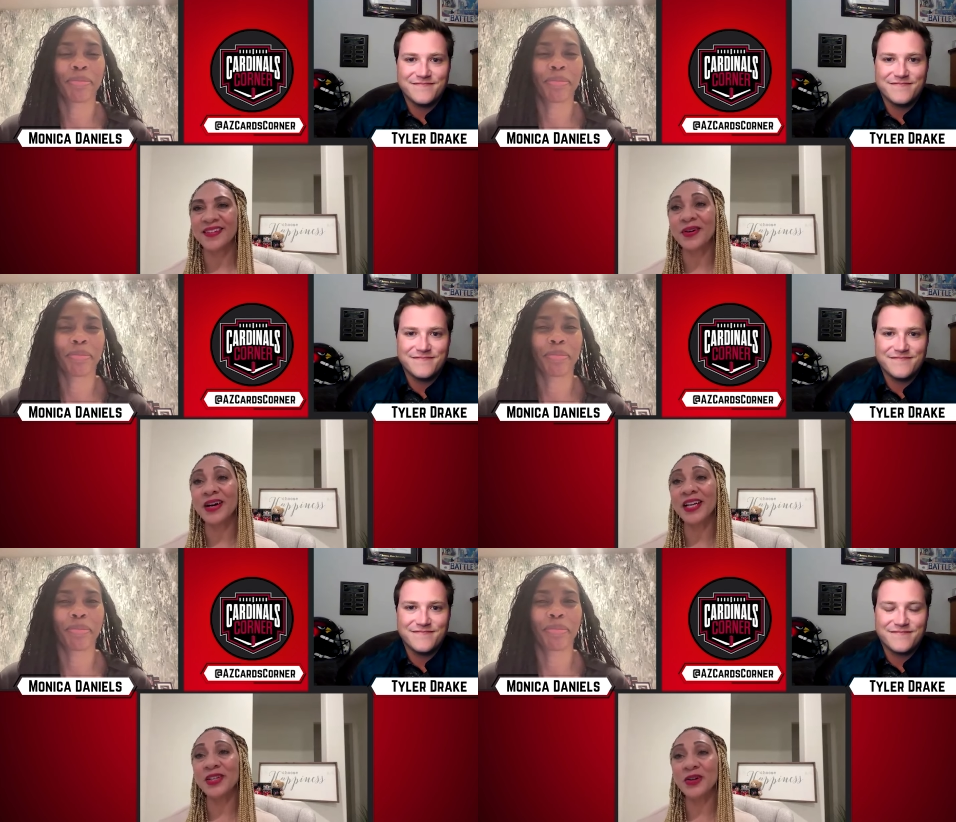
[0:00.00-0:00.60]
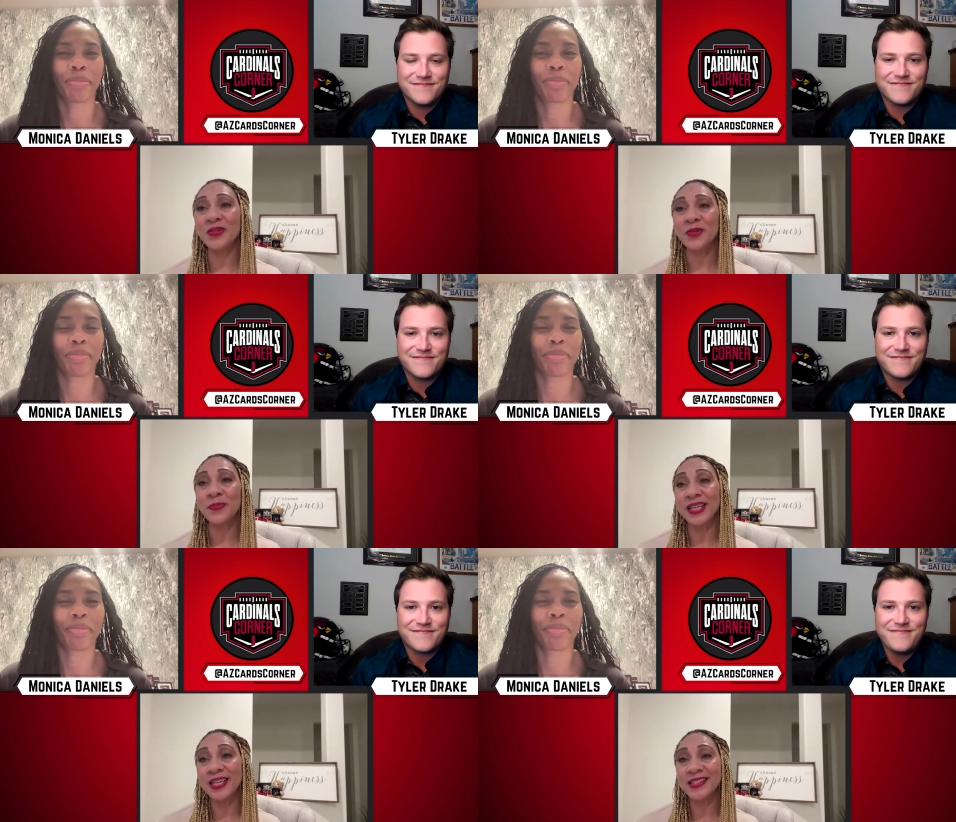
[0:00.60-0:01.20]
Speaker 1: Well, I know for
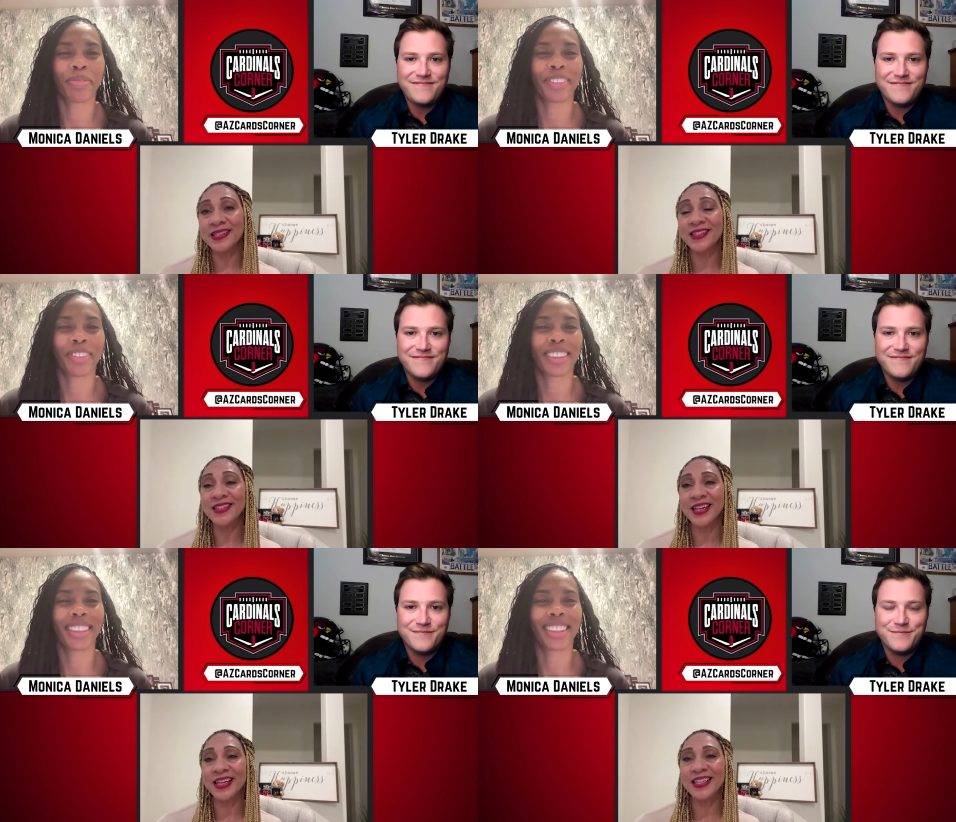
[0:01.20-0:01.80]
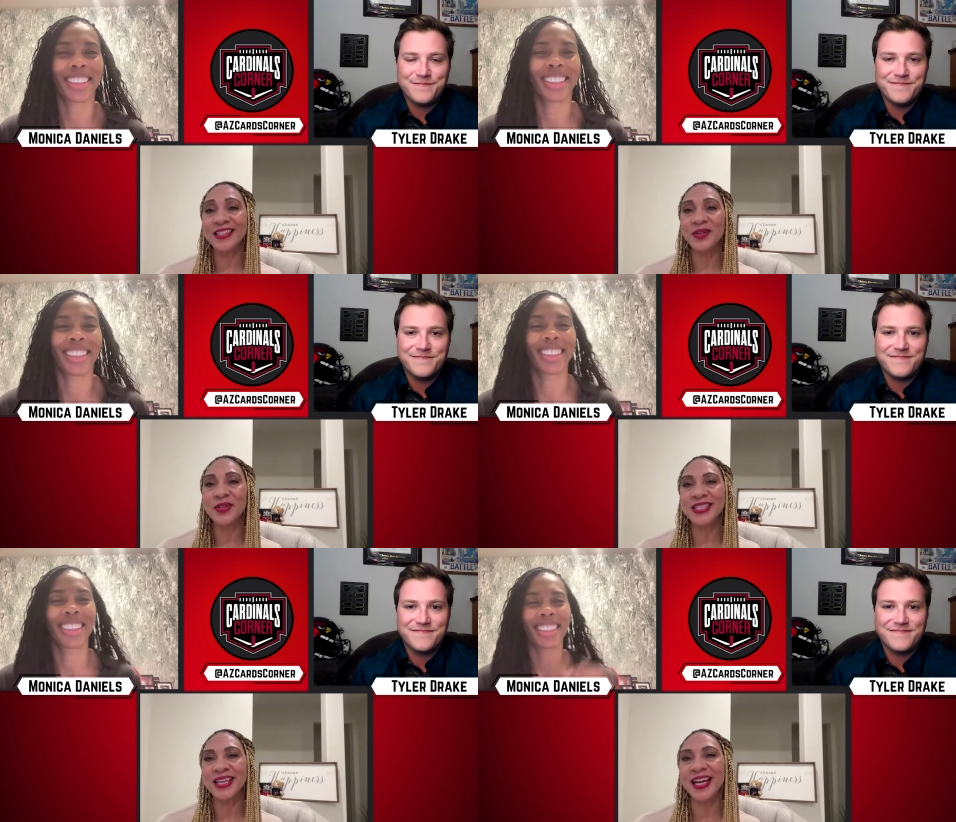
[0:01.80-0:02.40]
me, CJ, he's so
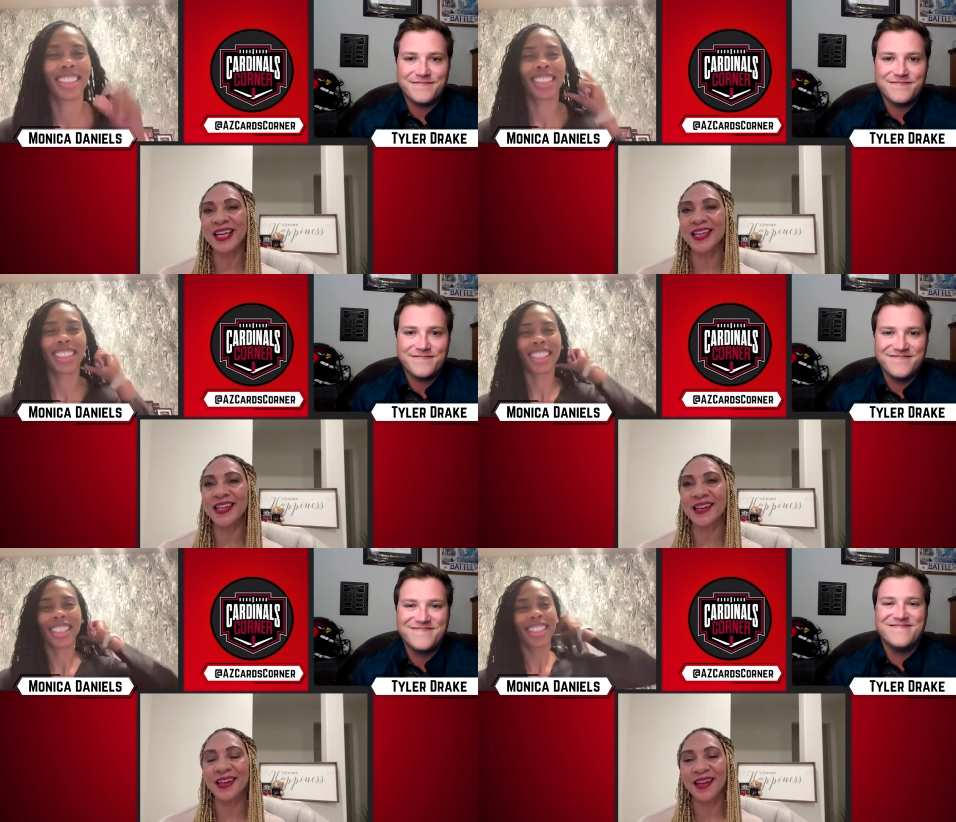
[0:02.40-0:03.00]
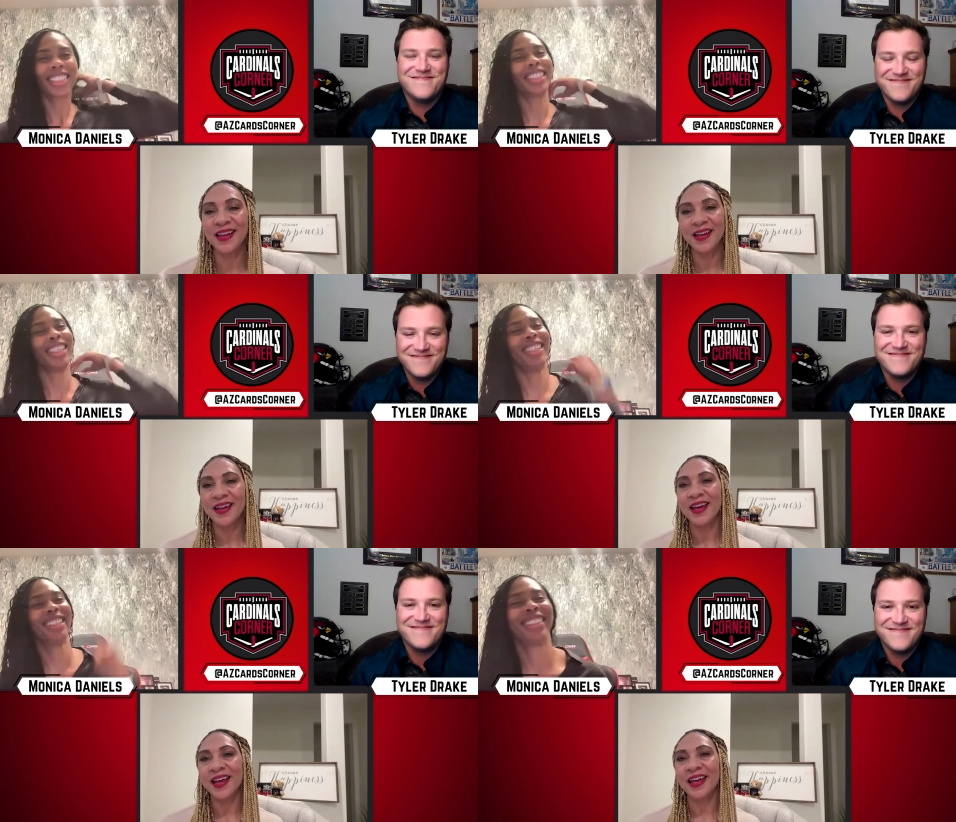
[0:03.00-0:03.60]
excited
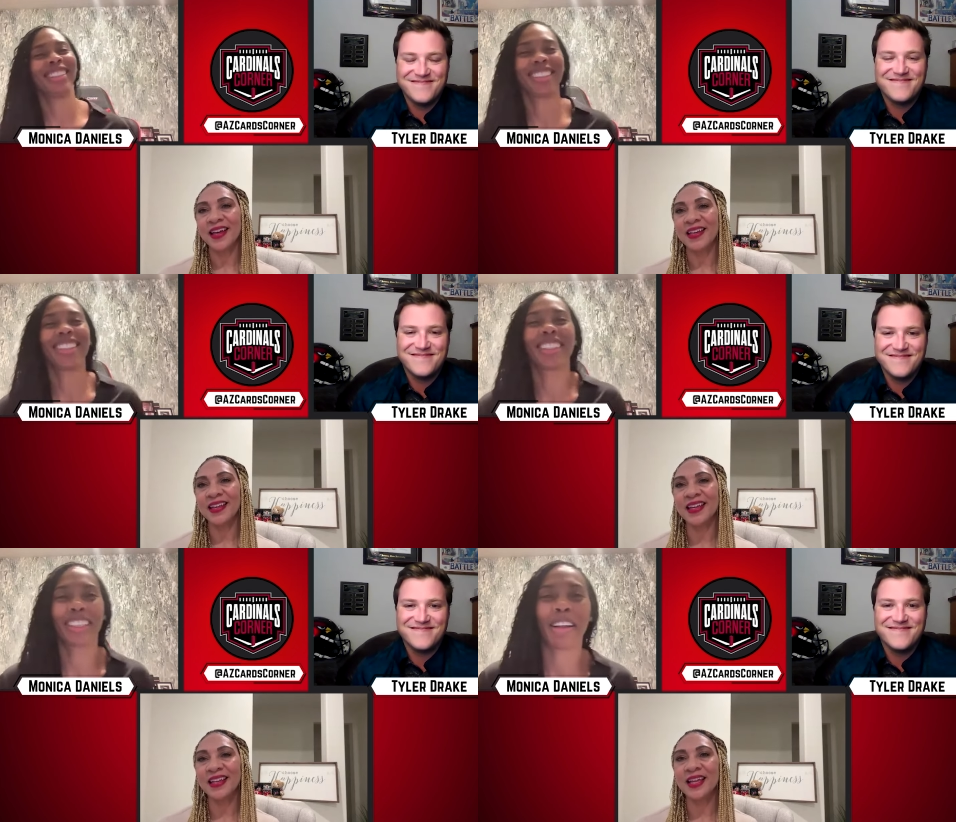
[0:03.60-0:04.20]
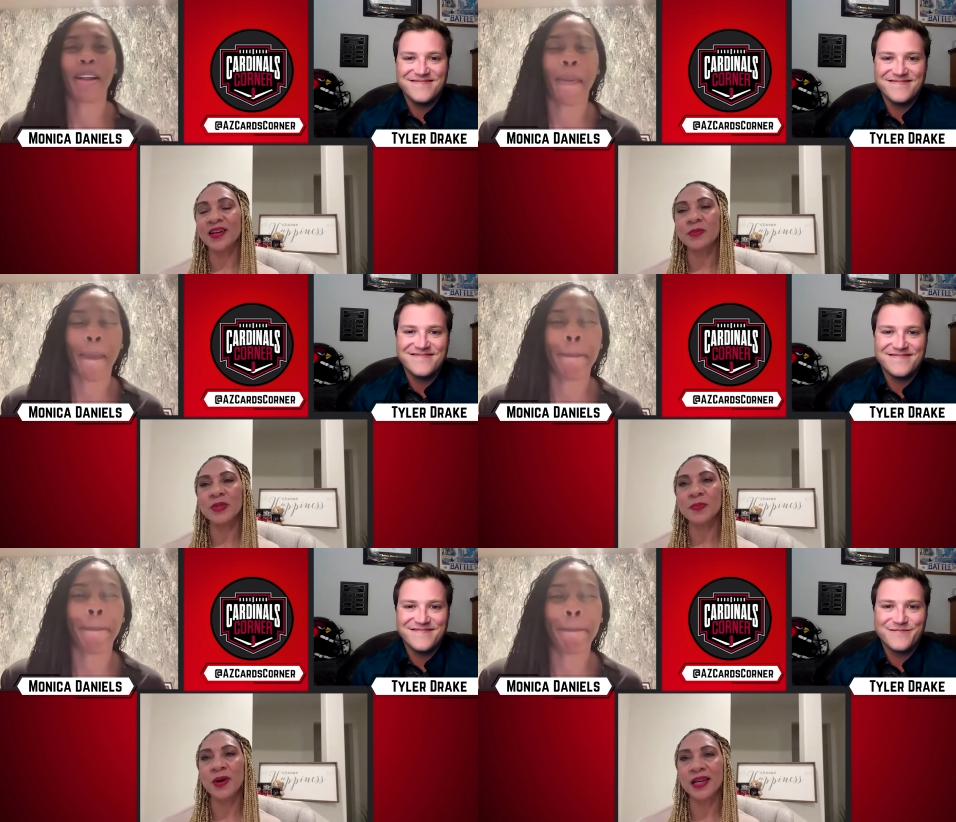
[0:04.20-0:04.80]
and he loves
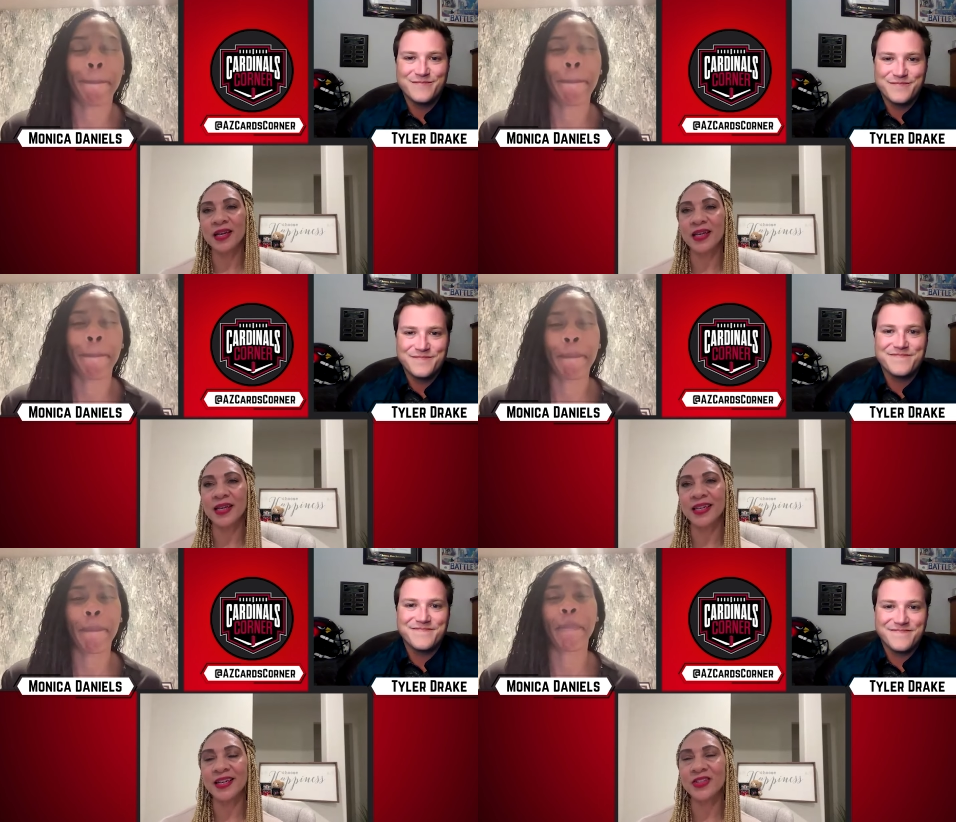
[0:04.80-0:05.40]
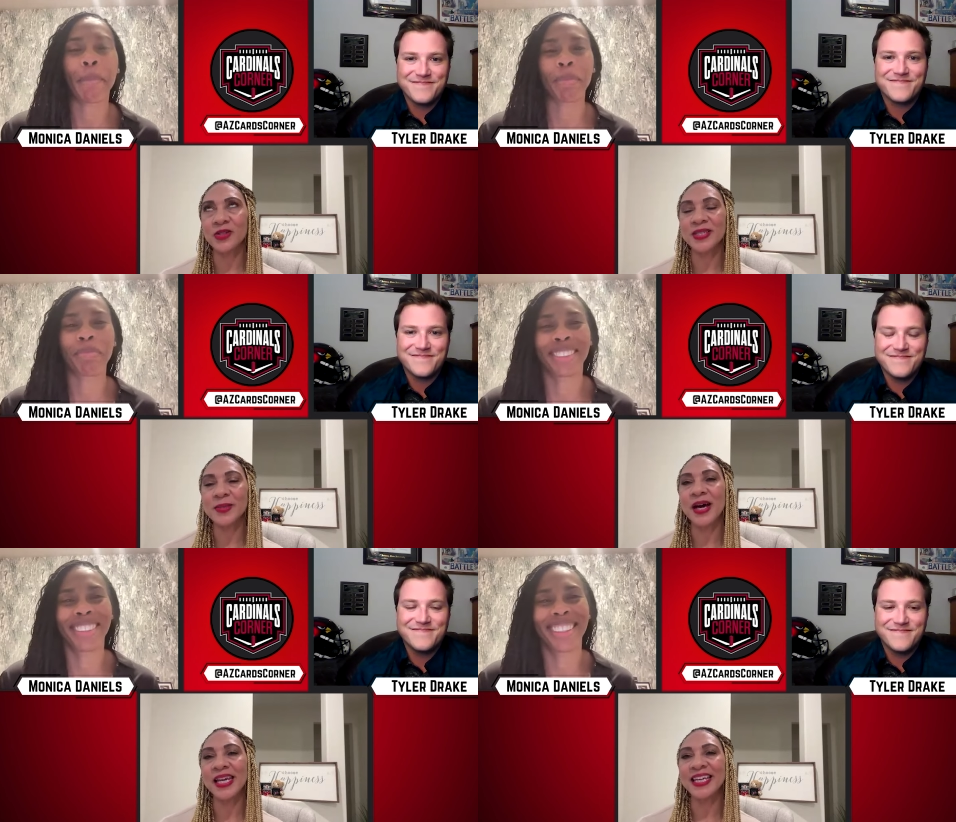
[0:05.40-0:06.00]
Miss Monica. He calls her Miss
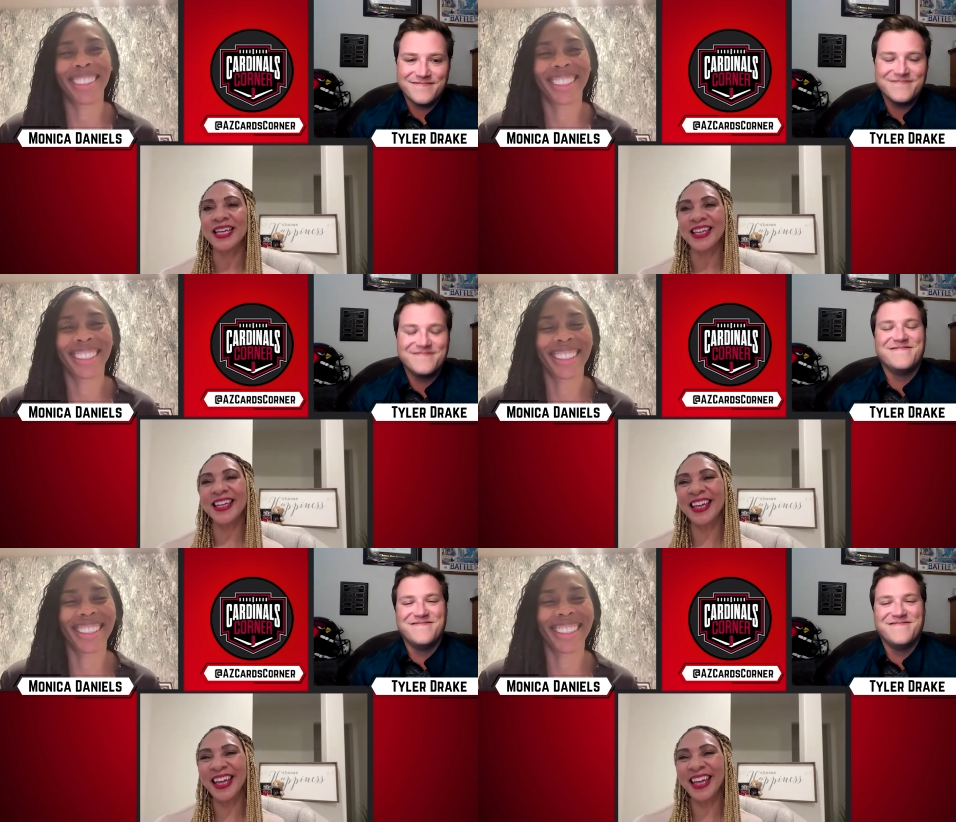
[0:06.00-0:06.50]
mm-hmm. Monica.